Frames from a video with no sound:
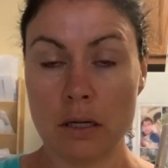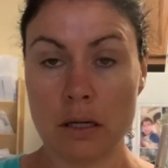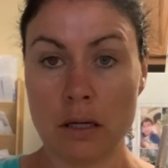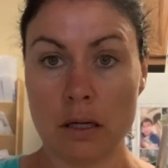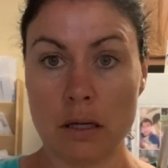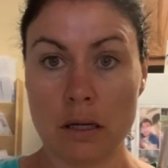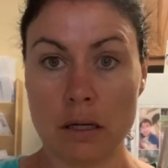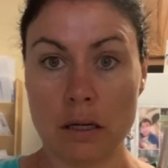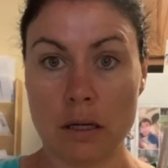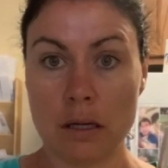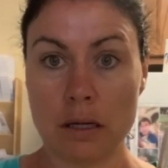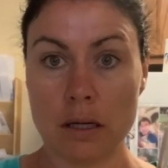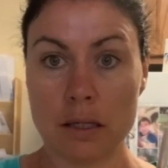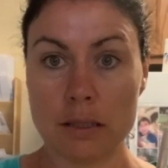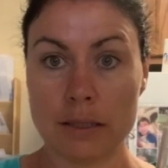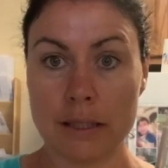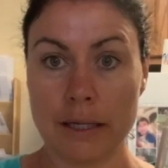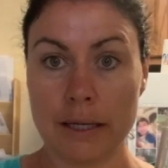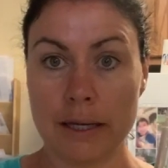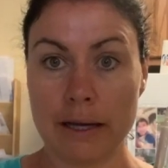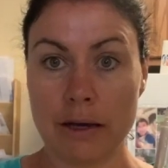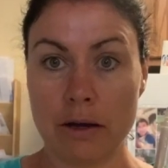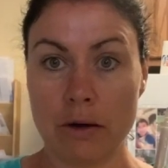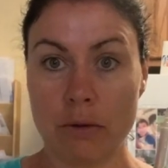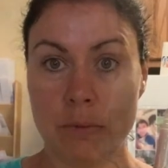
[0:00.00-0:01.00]
I'll tell
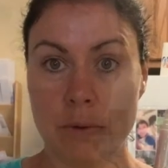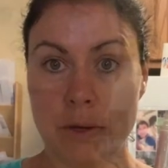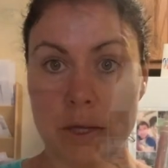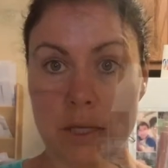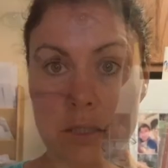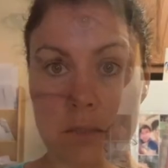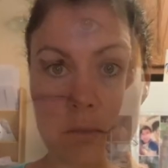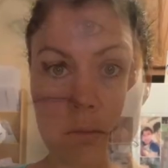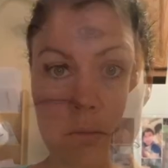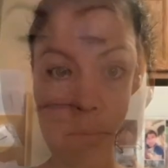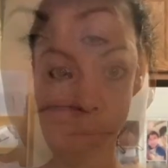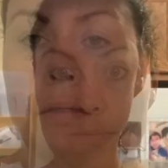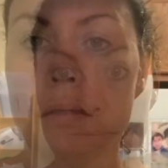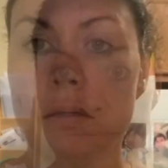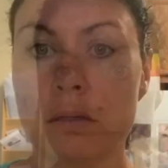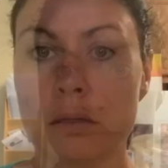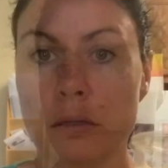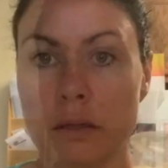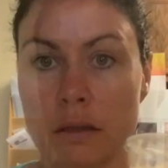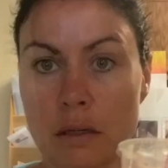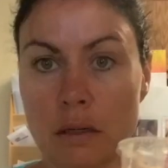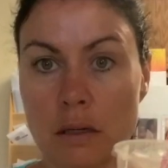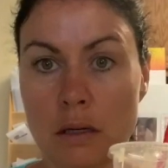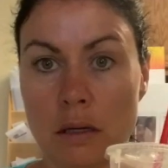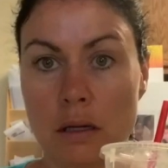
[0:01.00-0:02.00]
you how it went.
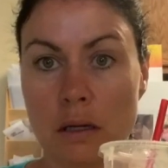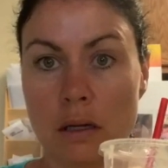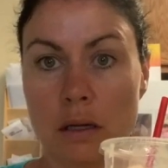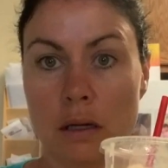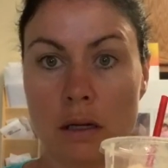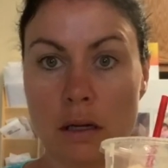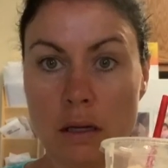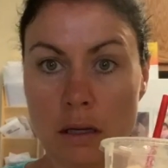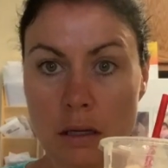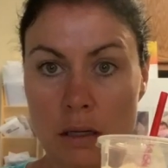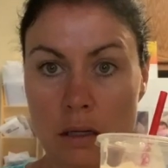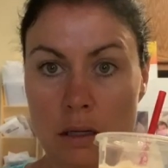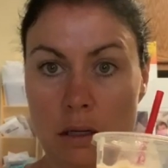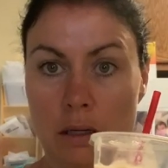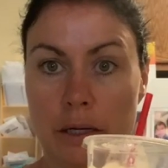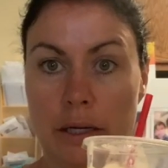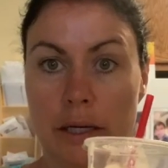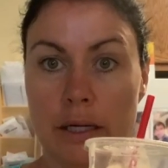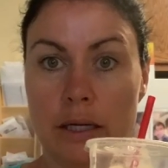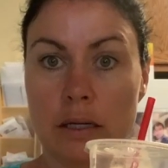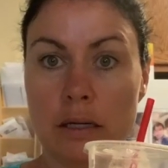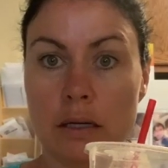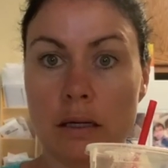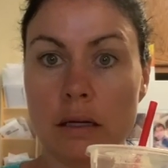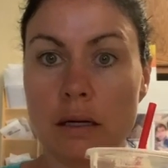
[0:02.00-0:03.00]
All
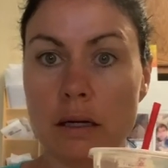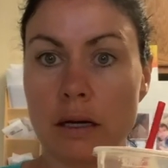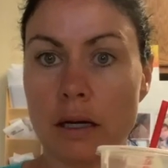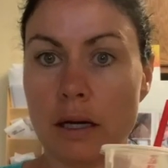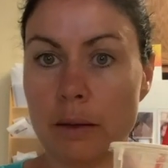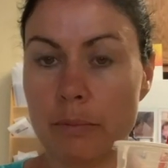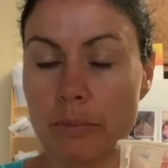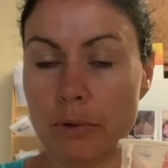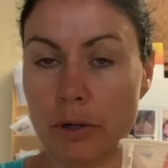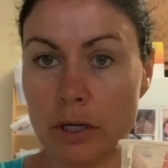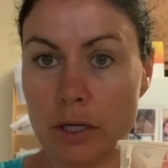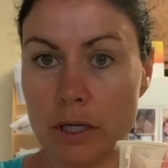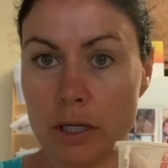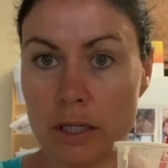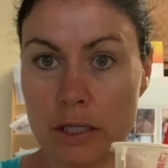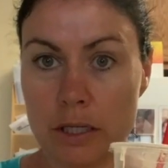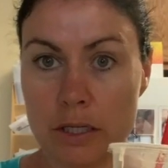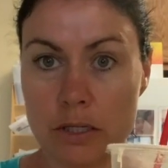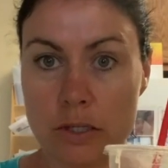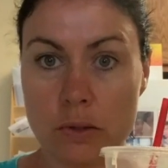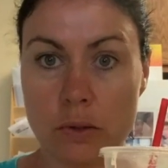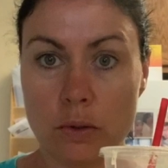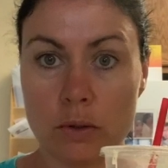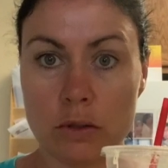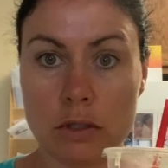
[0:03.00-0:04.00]
right, I put it in
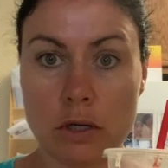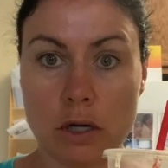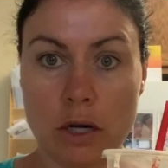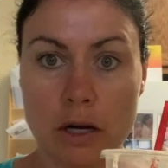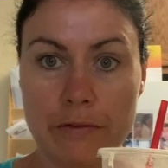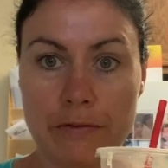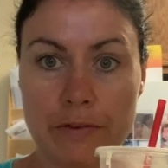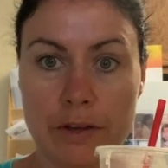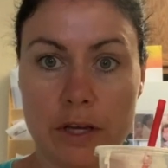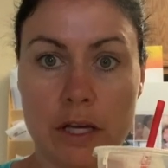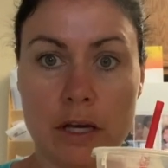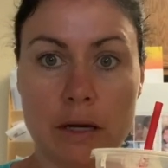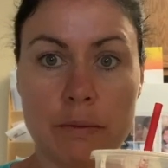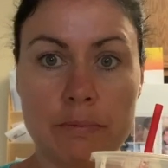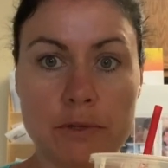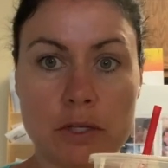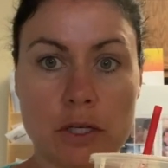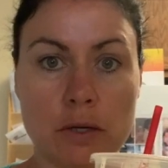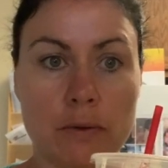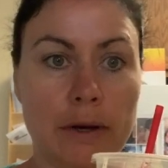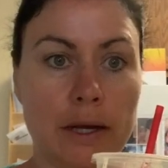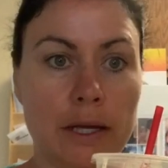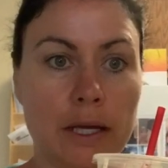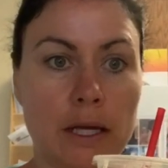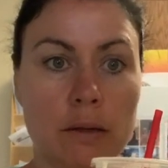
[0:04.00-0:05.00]
this old coffee cup
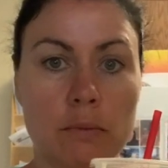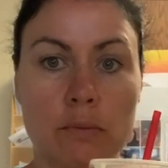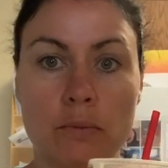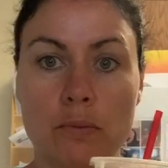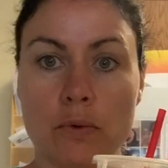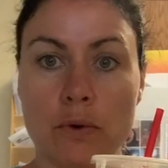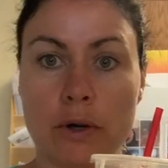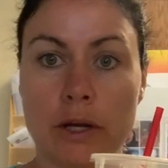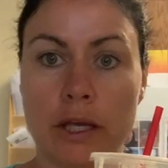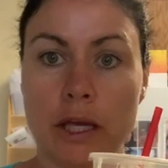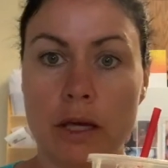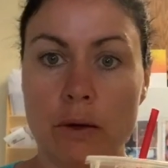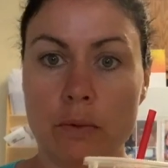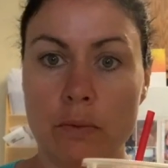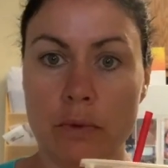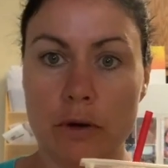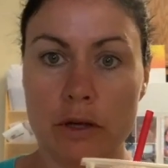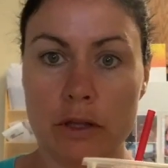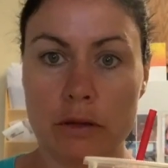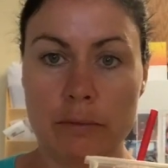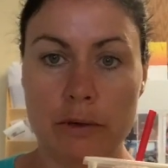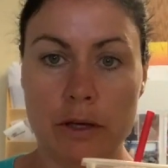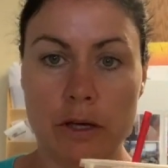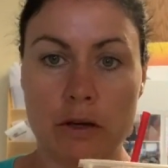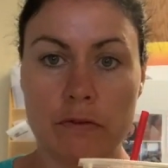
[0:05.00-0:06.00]
so I can bring it
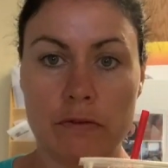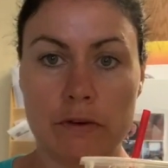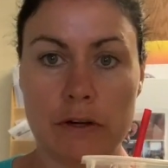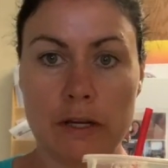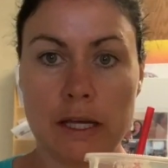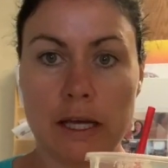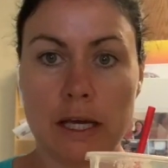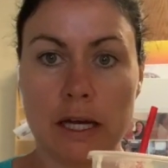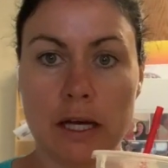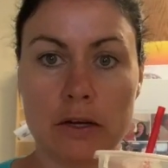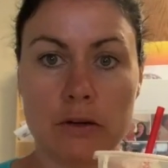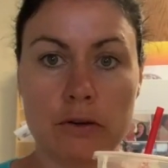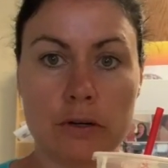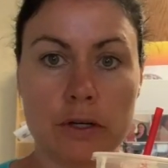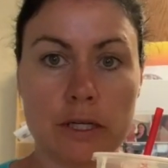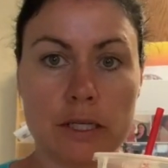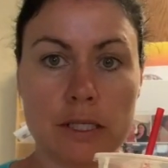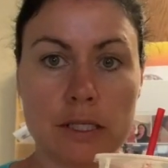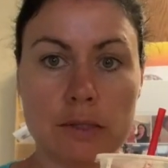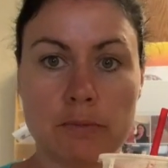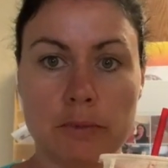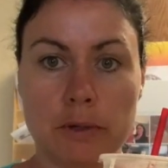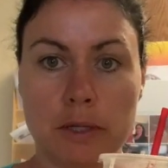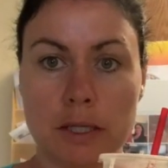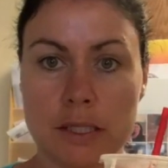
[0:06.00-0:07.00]
with me over to
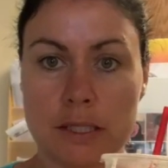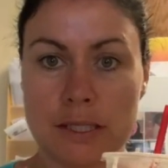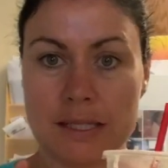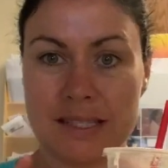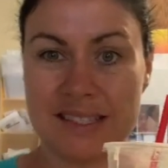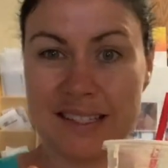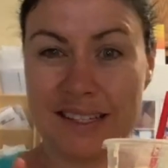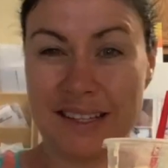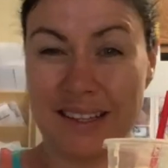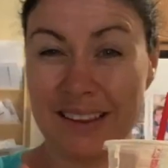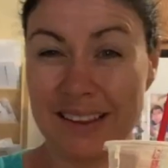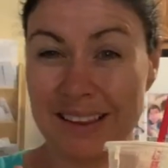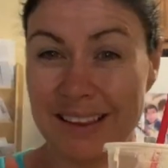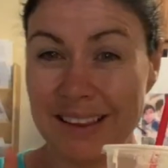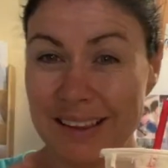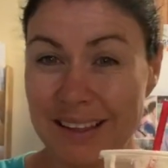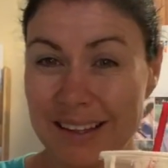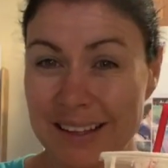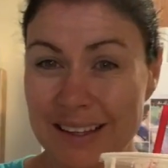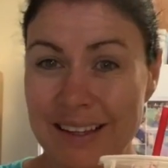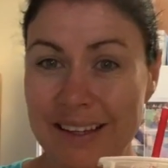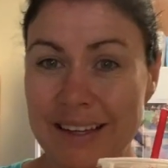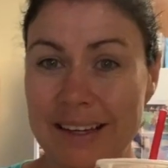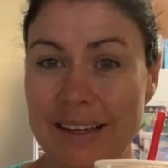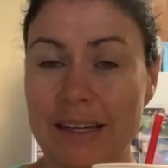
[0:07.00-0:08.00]
Kendra's, because it's a
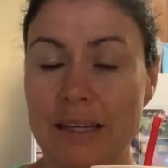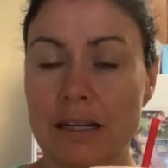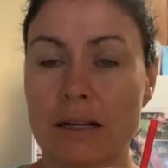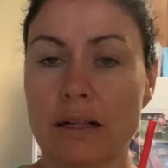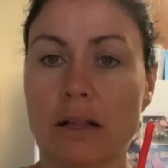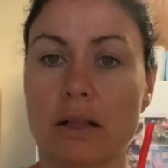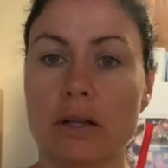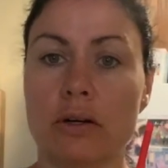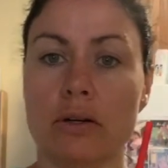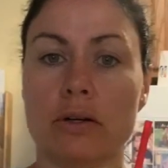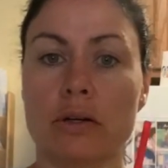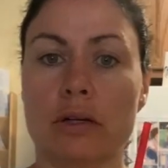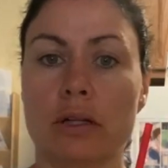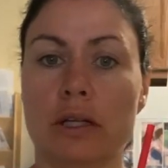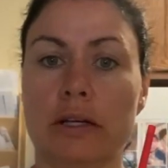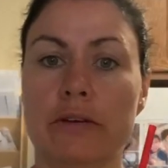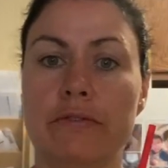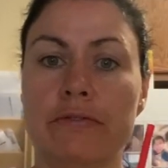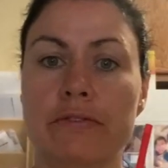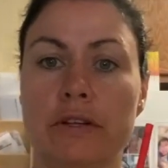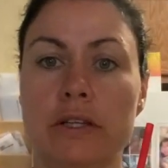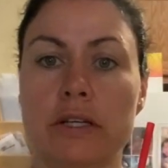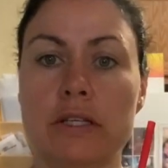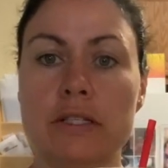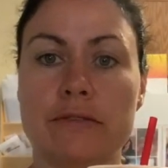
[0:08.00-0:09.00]
little early
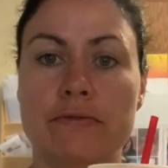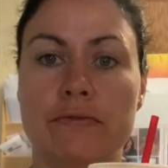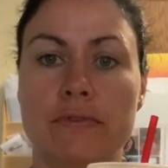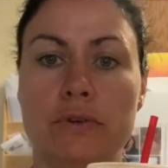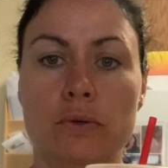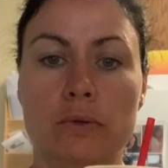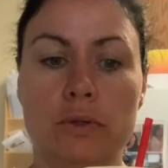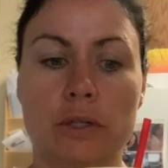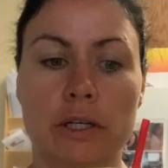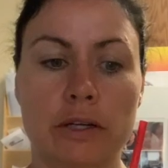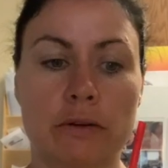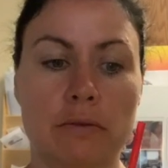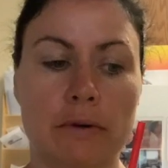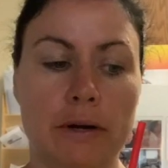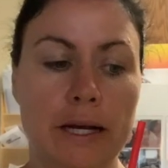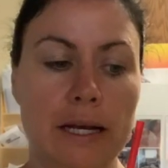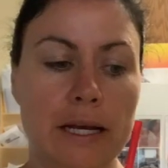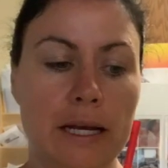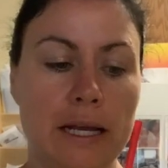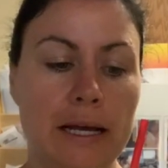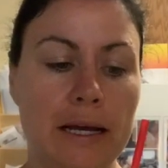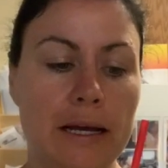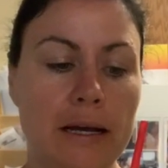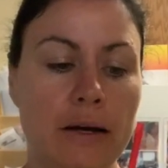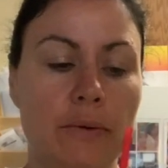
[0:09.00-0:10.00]
for this fueling right
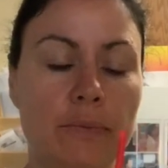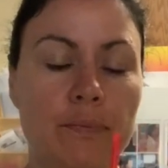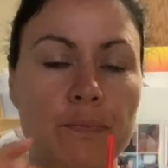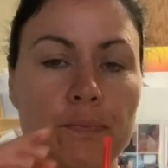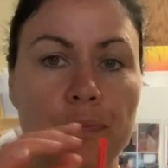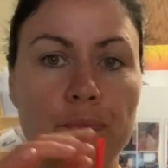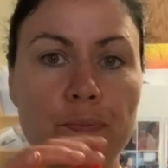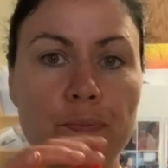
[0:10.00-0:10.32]
now.